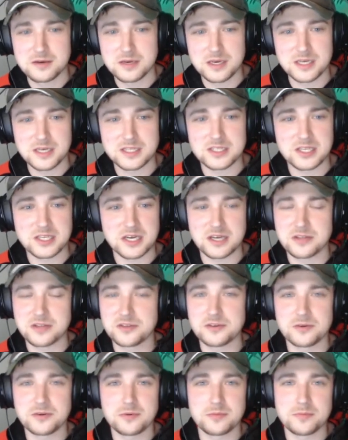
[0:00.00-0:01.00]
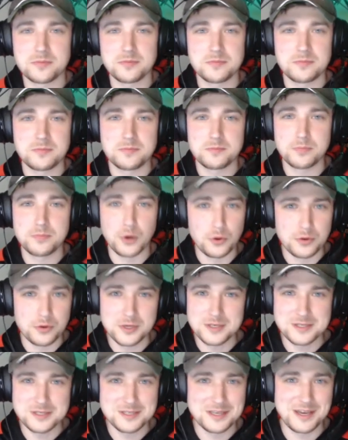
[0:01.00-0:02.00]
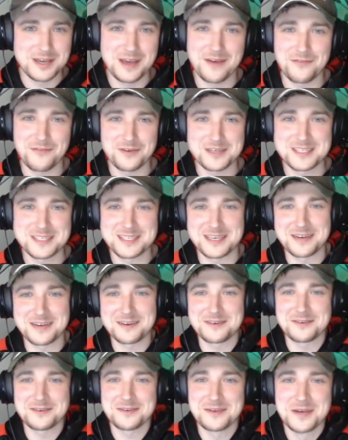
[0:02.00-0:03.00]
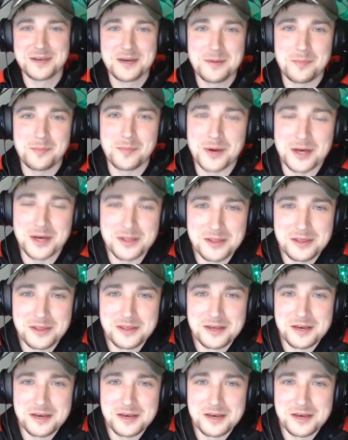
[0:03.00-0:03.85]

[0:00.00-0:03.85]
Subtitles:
it's like a little bonus every single month